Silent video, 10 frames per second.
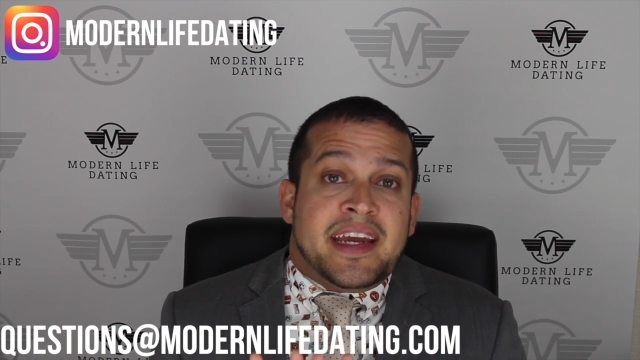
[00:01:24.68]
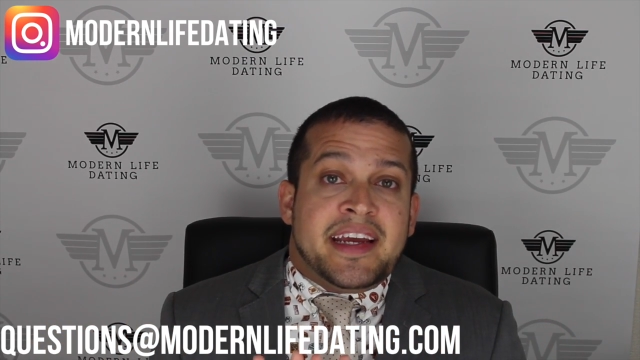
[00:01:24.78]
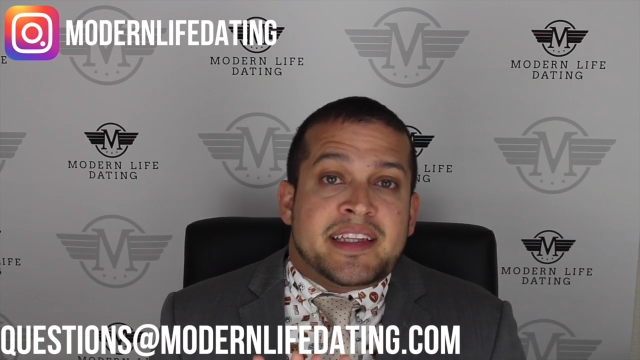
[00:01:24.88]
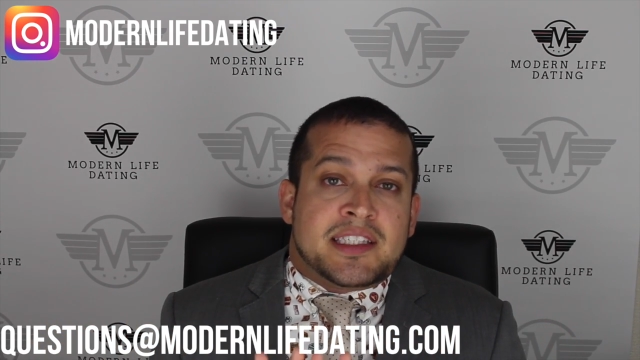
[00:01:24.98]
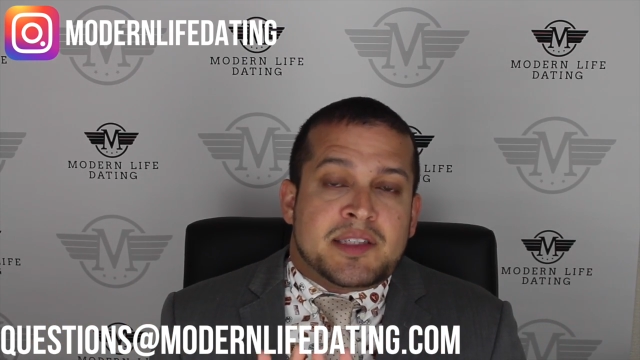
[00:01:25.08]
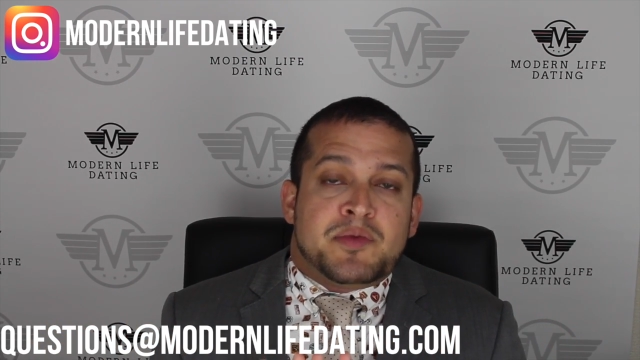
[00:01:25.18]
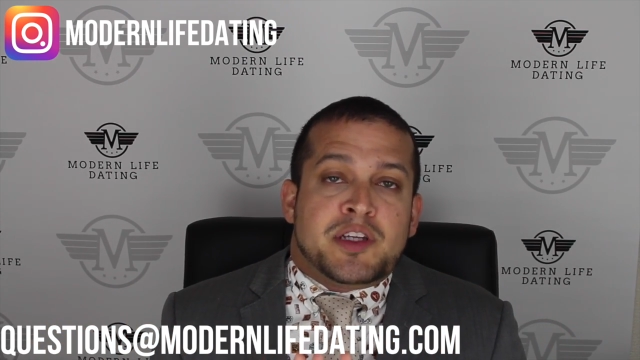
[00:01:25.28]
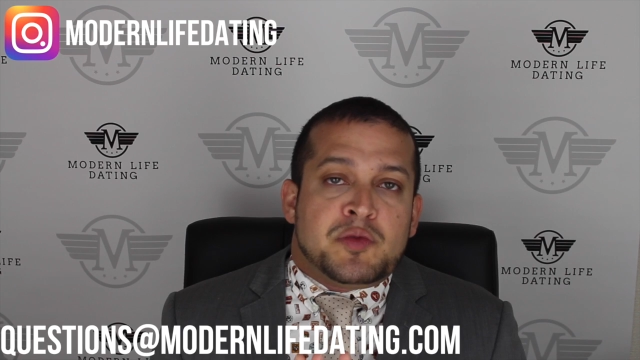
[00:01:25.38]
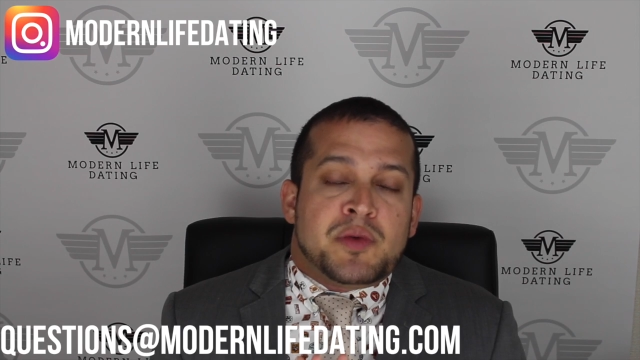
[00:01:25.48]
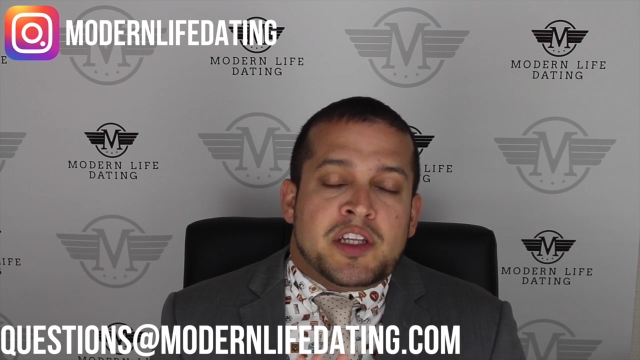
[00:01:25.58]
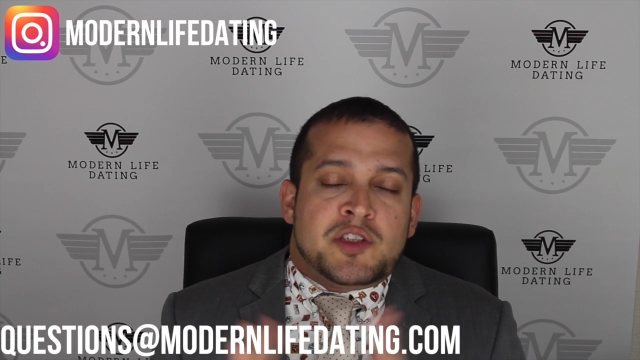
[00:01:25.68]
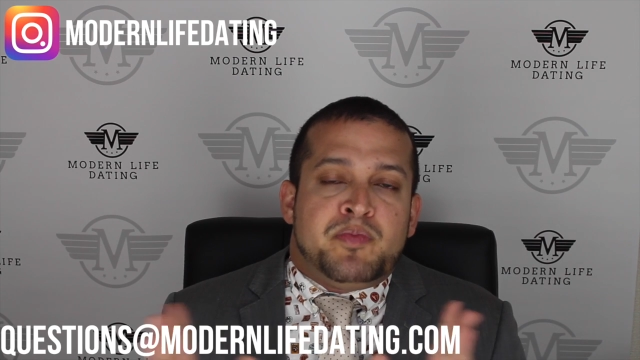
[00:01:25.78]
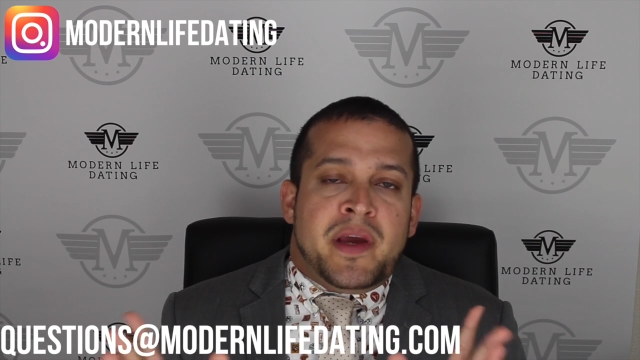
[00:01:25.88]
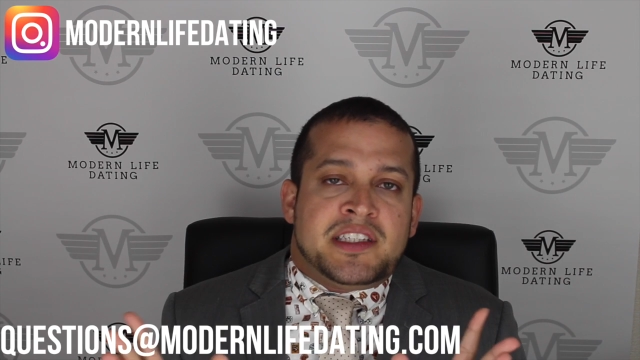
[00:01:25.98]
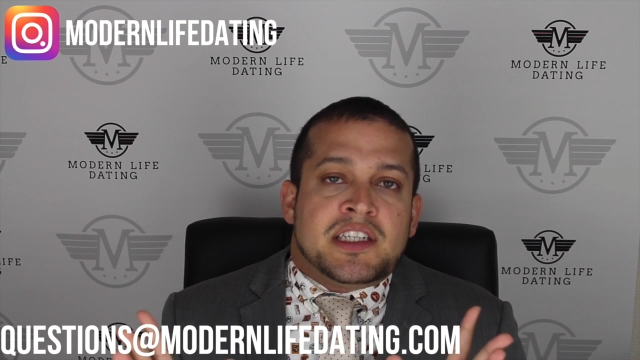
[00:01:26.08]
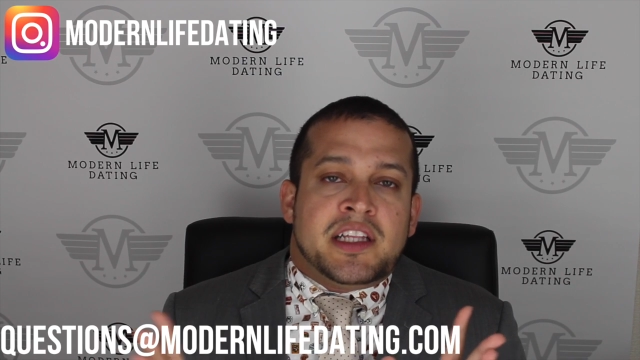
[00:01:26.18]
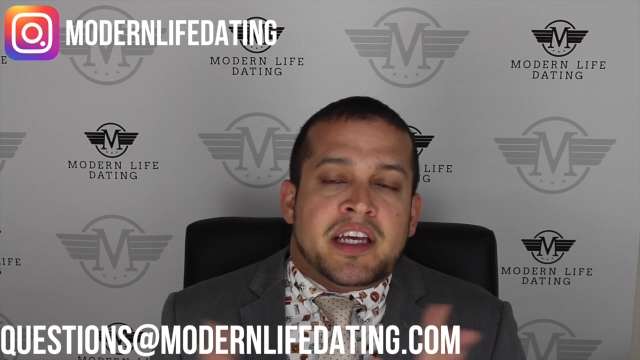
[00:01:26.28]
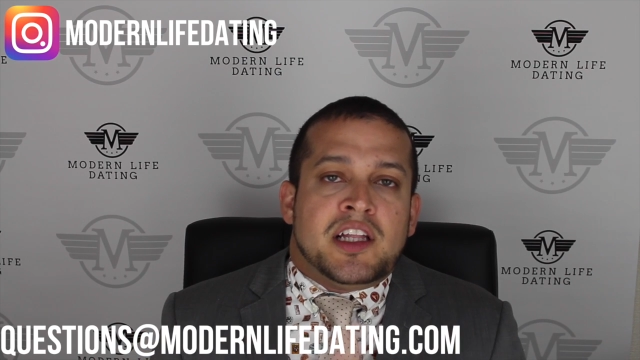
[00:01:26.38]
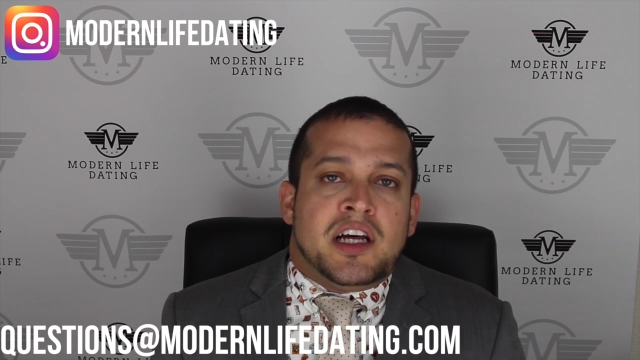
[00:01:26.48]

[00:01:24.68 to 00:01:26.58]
it's, it's, it's basically a,